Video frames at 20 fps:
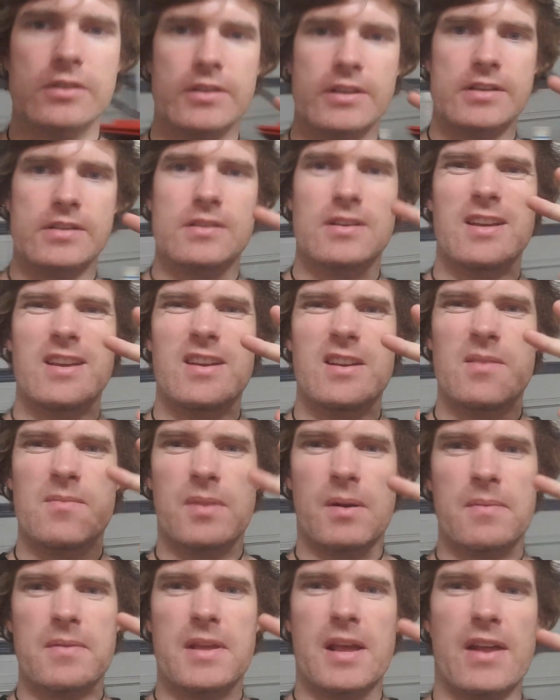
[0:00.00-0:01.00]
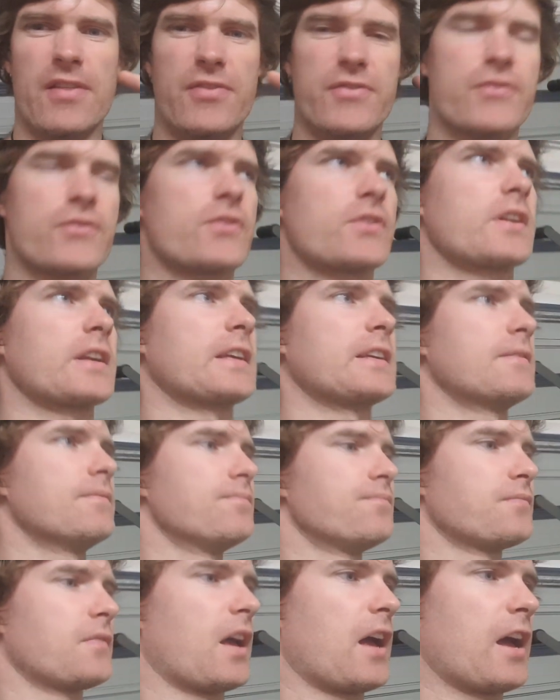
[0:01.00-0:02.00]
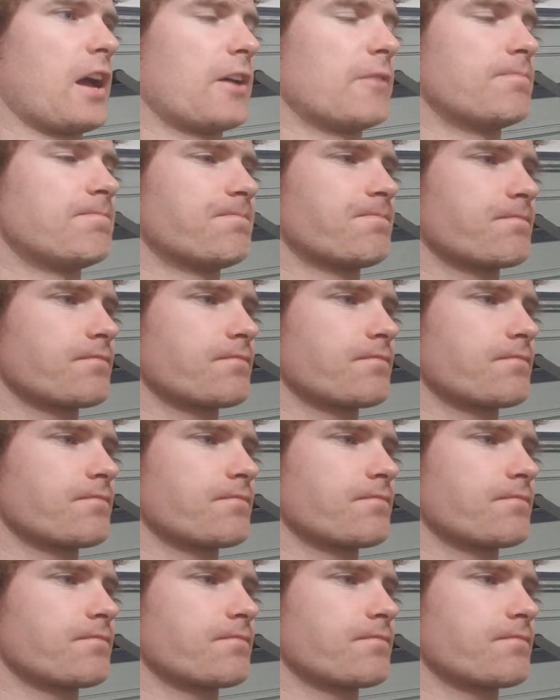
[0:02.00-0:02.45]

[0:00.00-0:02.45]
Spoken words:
there's probably at three. I